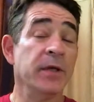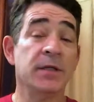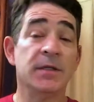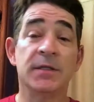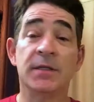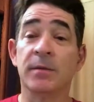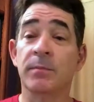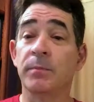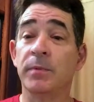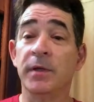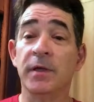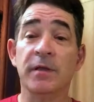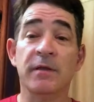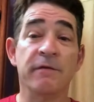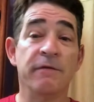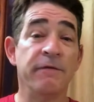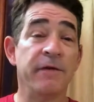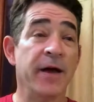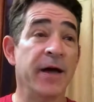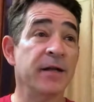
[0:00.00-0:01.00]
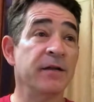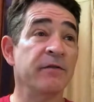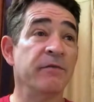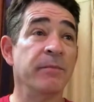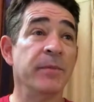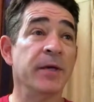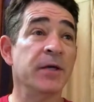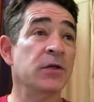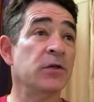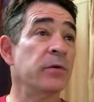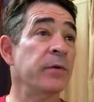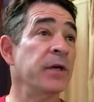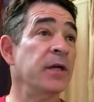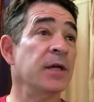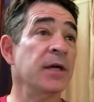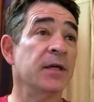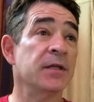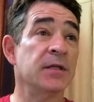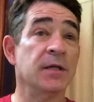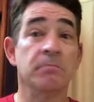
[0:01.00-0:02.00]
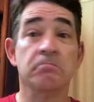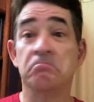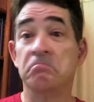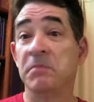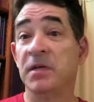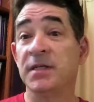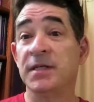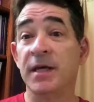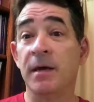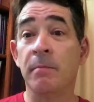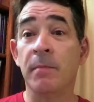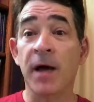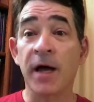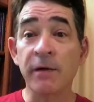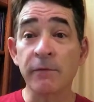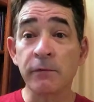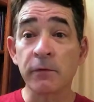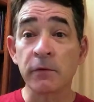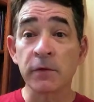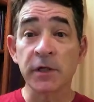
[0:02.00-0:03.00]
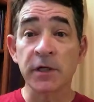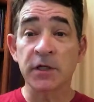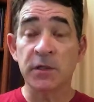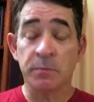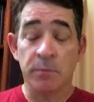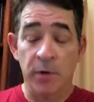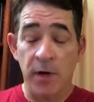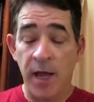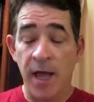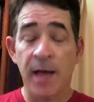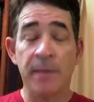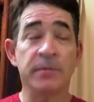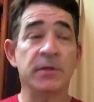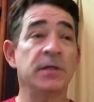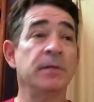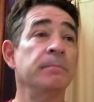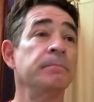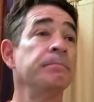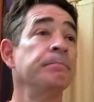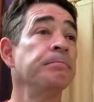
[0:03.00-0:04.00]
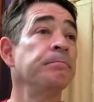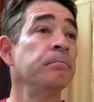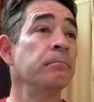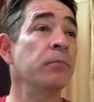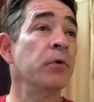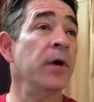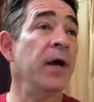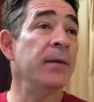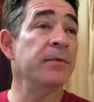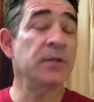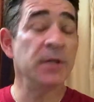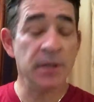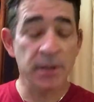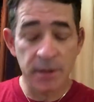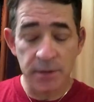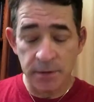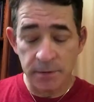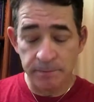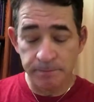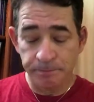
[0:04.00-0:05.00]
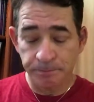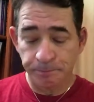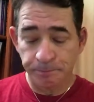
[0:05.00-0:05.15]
It's simply the fact of measuring does it. Is that mindfulness? Perhaps. Perhaps it is.